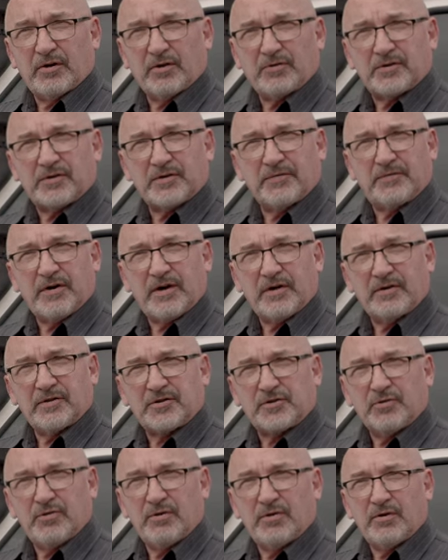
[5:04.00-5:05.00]
got the Safari
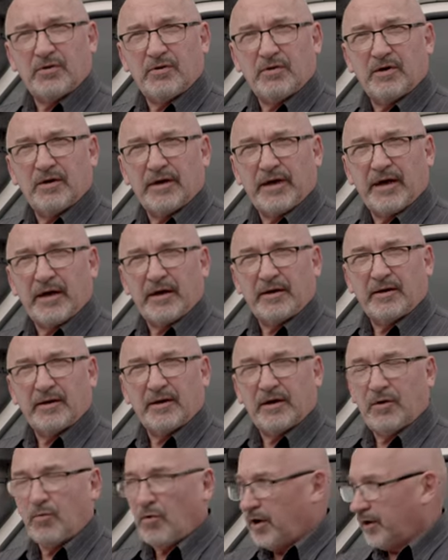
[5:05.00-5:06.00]
Snorkel, and
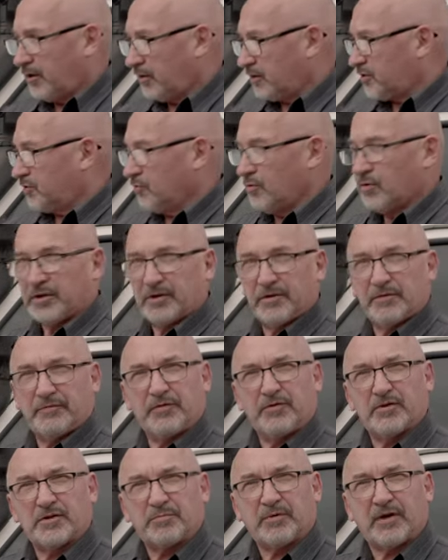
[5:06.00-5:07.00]
why I got a snorkel in the
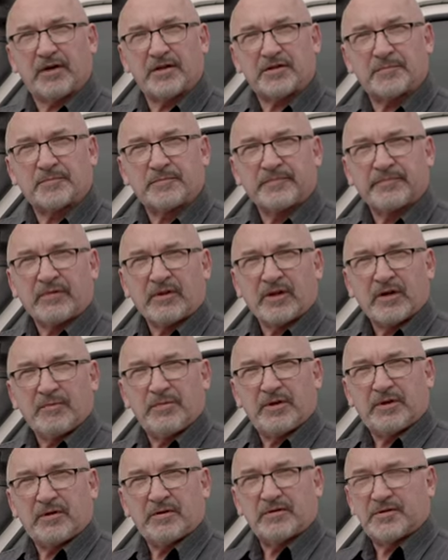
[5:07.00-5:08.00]
first place,
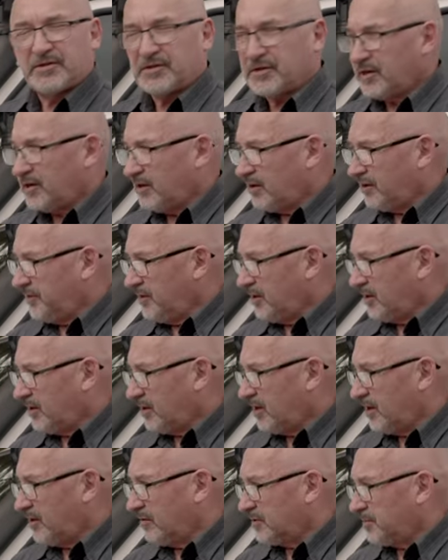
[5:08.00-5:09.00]
because I think
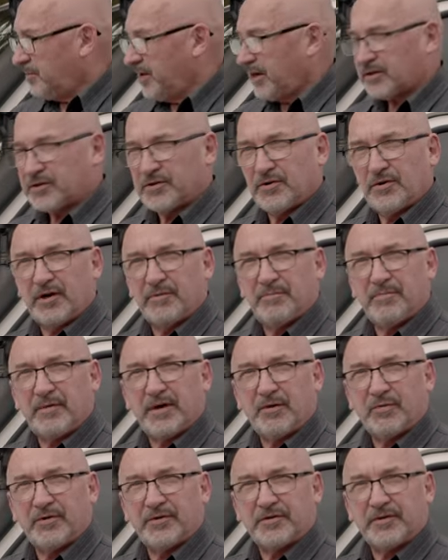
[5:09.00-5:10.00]
it was about time
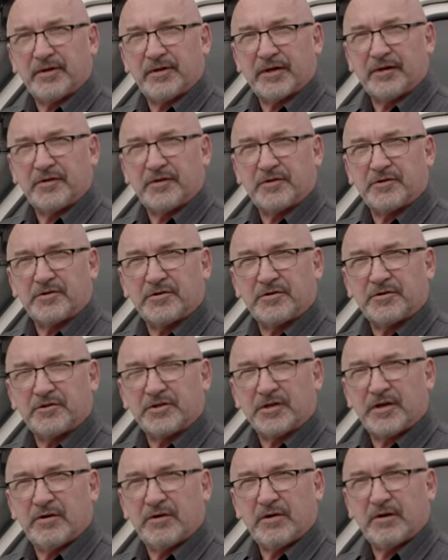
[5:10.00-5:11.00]
with conditions and
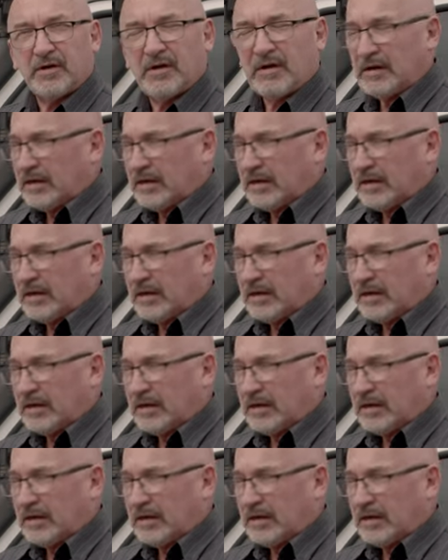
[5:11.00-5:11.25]
so on